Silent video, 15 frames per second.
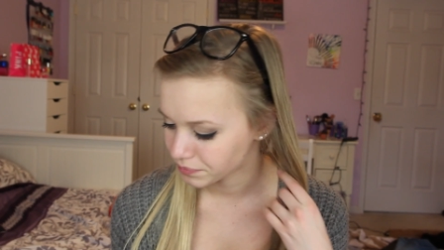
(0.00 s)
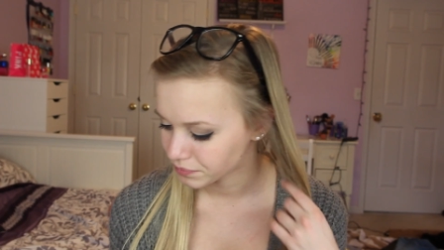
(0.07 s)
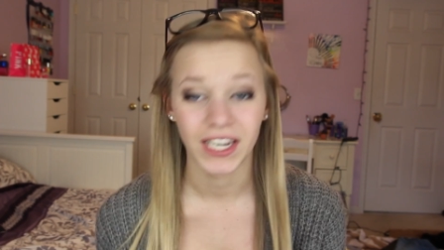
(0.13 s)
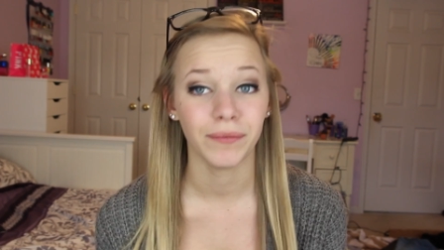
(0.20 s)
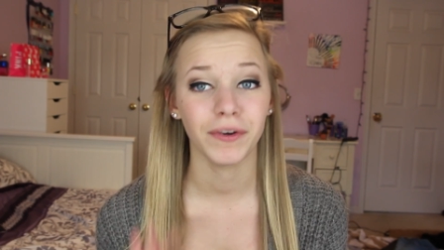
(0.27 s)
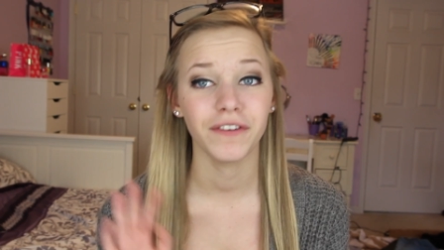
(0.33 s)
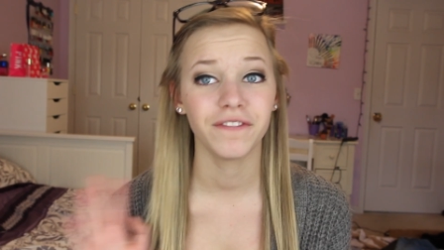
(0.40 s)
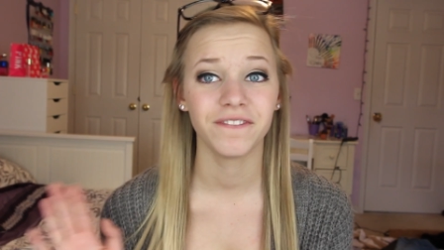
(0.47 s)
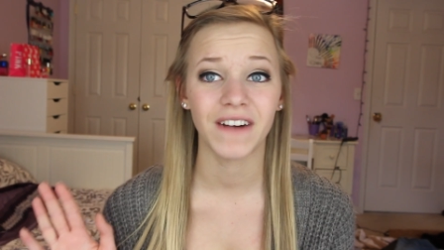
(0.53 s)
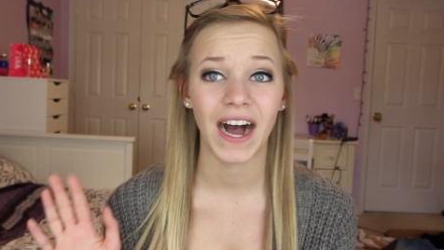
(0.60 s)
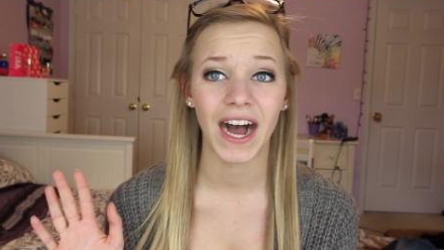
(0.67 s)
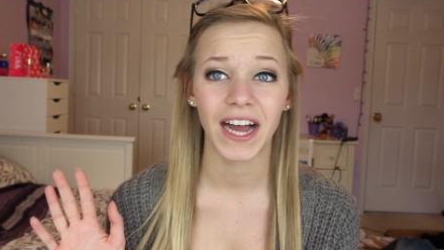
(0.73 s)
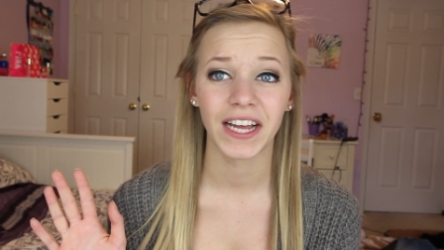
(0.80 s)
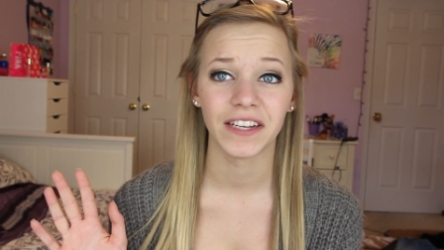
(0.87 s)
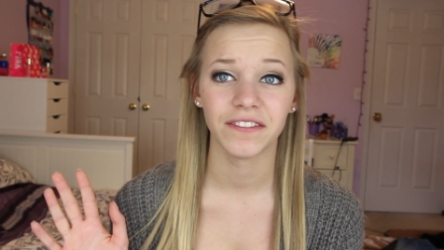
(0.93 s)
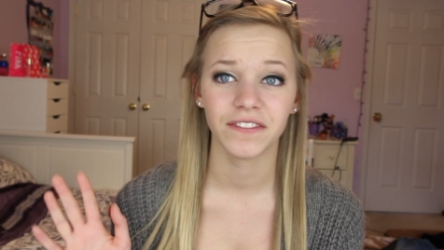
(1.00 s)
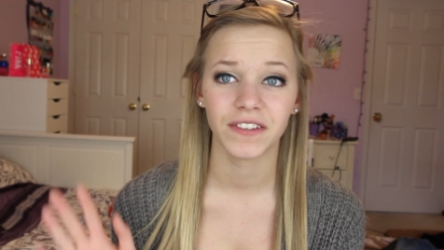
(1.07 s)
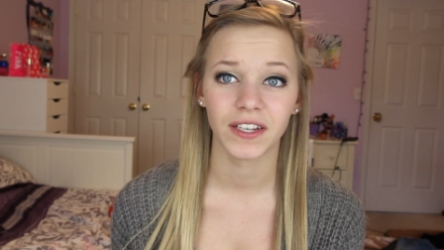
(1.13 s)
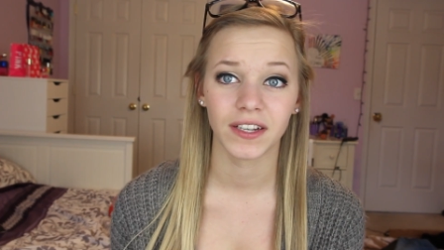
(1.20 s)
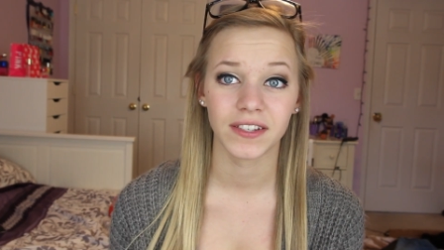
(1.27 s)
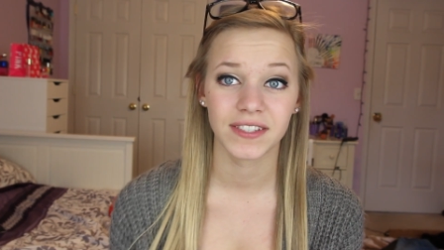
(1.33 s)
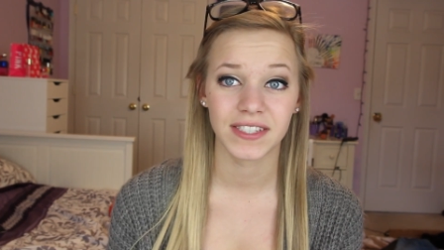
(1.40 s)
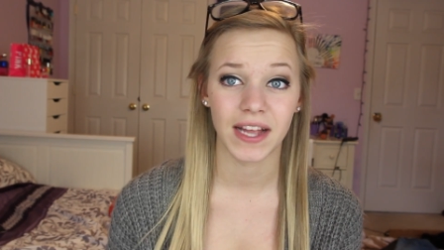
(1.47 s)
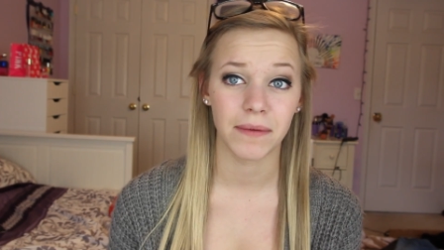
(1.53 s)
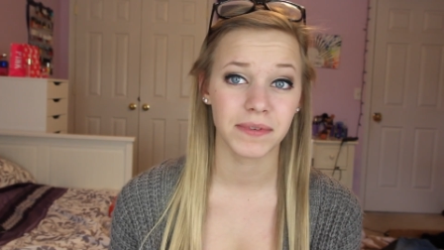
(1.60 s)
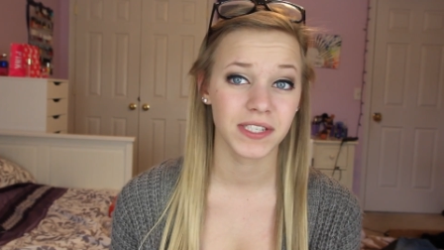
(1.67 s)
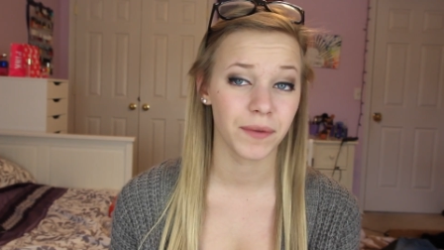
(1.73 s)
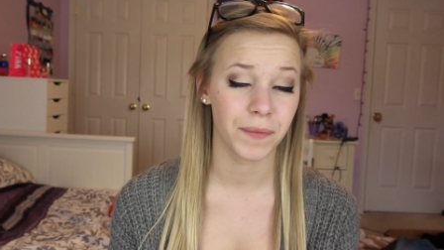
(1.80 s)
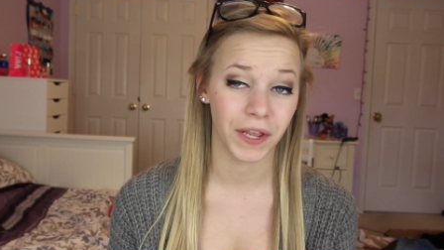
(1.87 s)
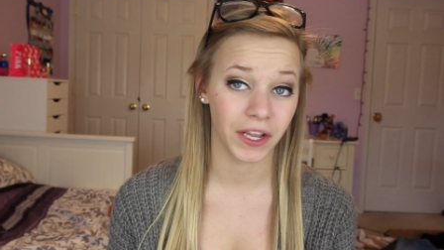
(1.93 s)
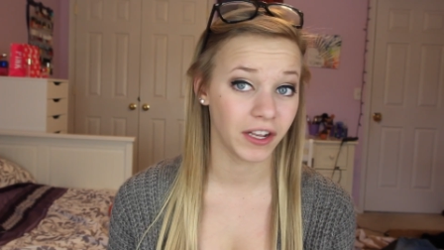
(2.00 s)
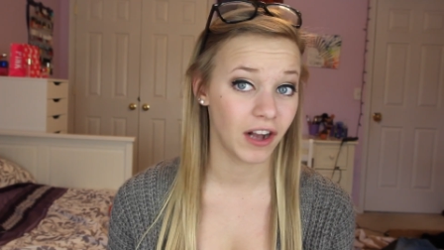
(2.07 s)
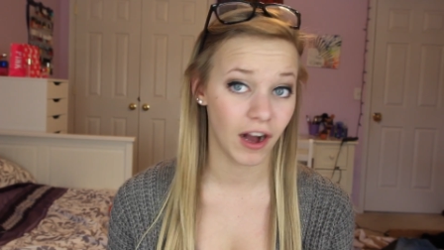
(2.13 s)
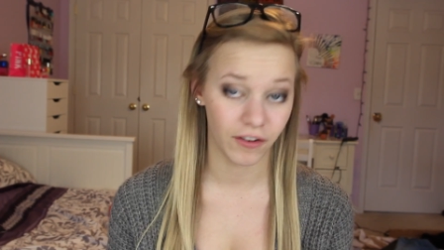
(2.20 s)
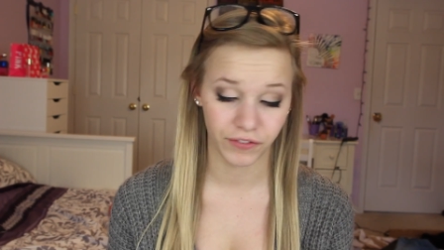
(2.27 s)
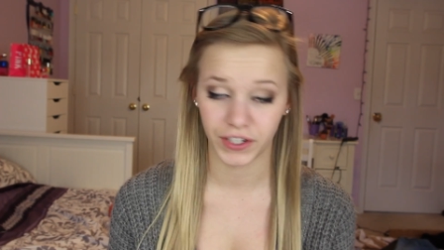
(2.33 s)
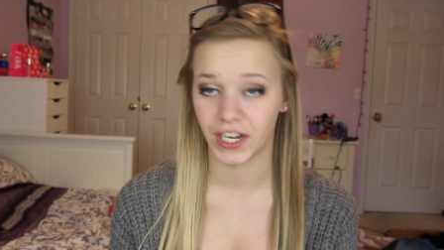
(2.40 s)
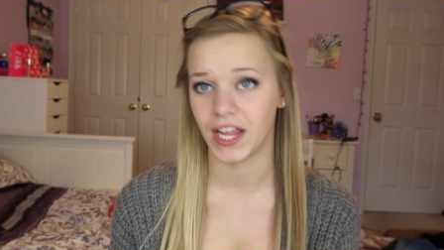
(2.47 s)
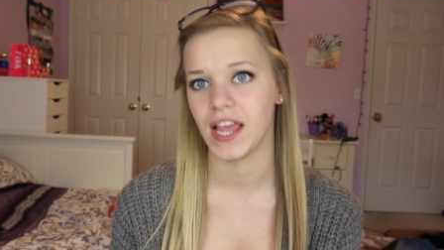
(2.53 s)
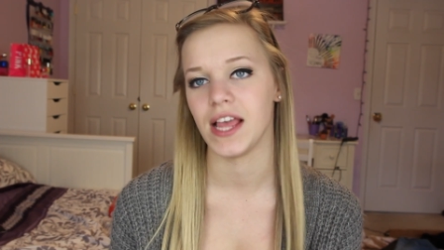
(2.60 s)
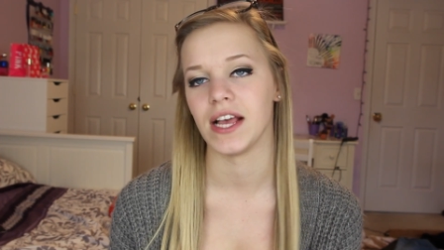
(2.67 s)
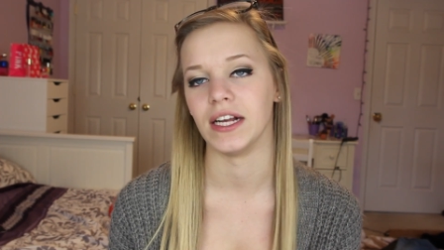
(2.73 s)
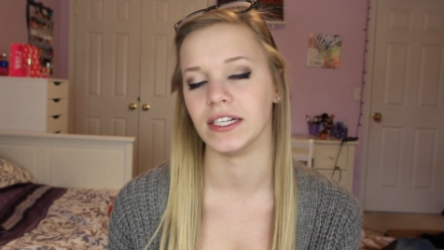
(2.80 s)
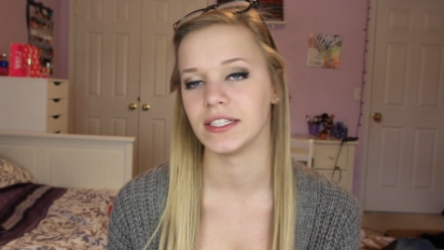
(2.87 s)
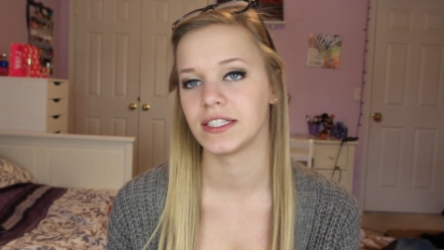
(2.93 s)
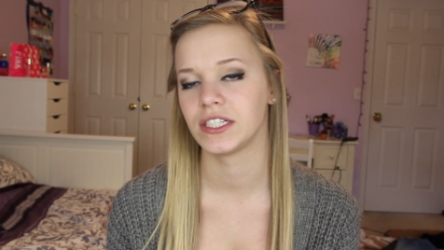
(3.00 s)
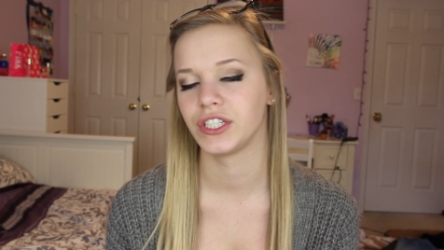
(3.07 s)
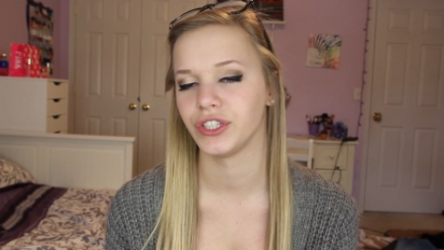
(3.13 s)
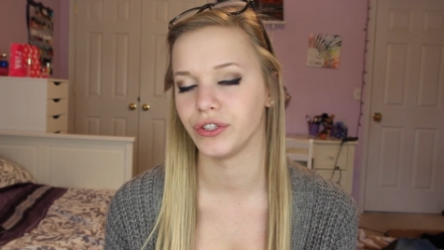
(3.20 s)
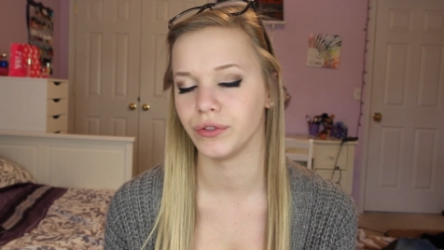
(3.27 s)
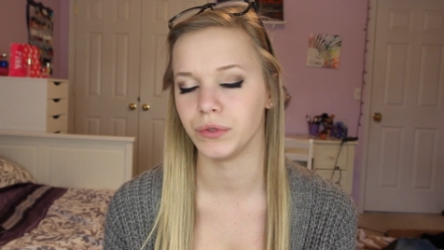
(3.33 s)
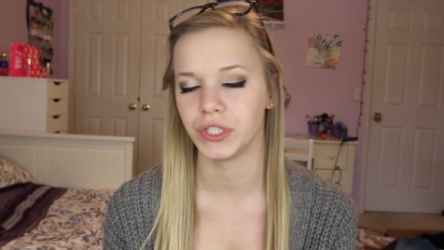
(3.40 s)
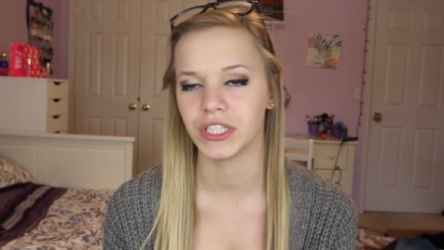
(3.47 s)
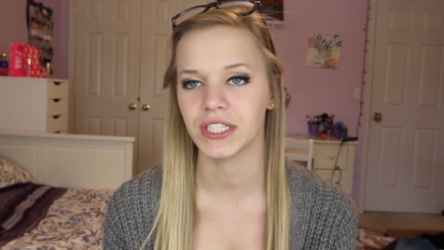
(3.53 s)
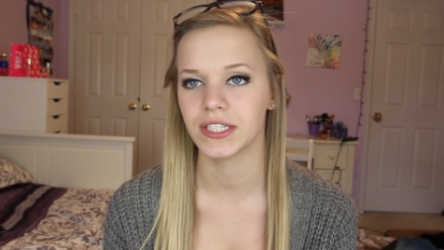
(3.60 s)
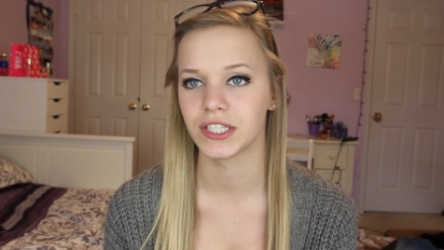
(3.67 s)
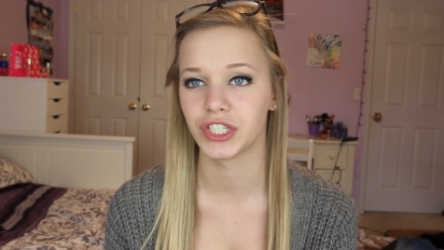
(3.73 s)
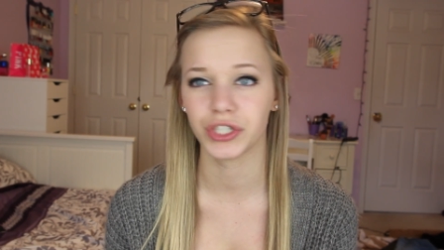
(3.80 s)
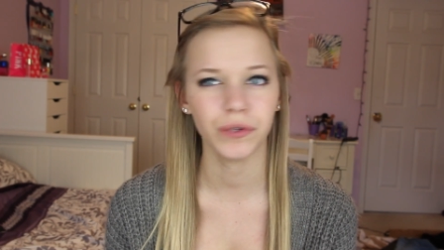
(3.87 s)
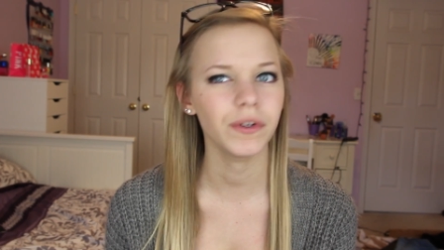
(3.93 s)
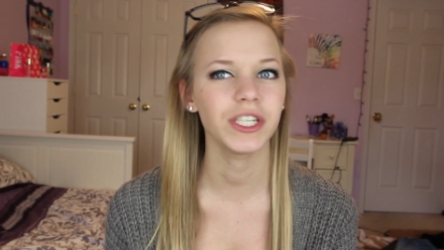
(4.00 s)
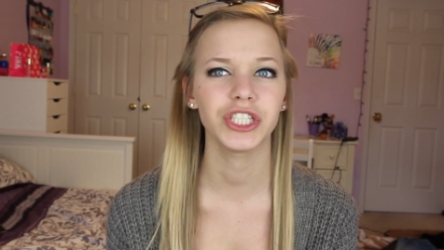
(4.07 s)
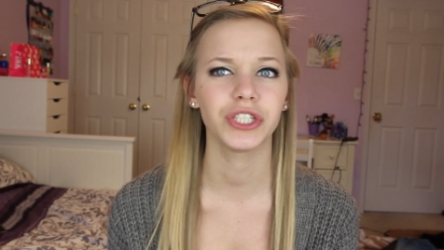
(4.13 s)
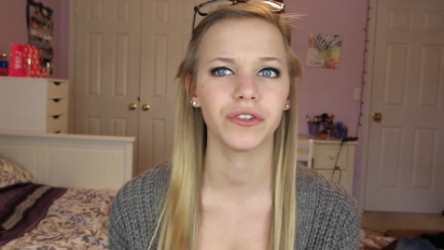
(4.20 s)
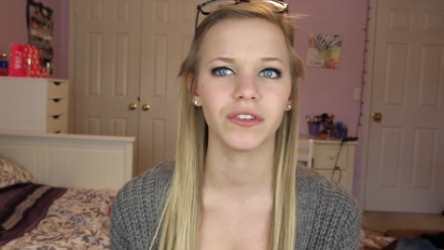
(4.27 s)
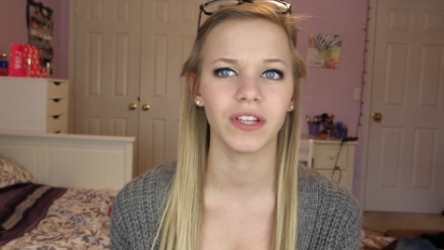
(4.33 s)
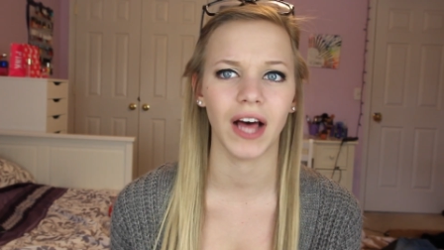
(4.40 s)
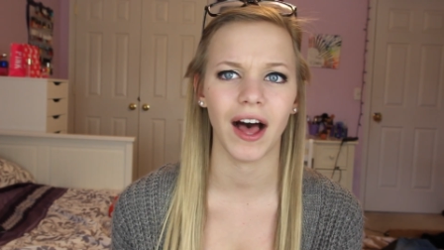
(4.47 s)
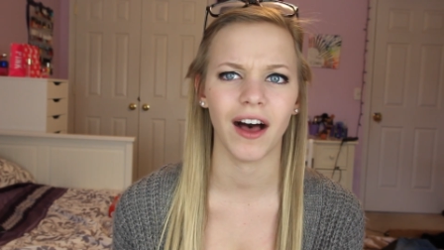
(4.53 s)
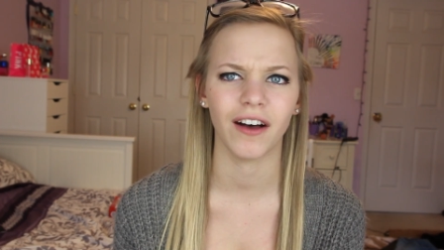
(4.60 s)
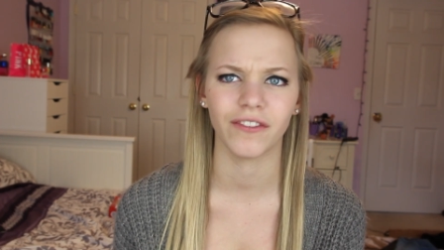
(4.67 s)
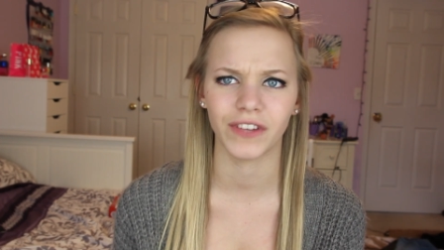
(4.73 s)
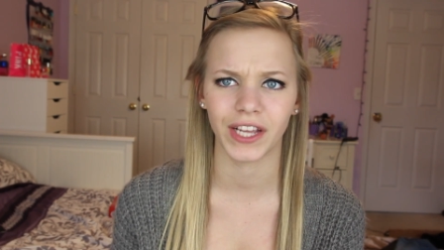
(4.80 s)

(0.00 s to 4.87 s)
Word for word: Number five steps to being confident is to just do what you love.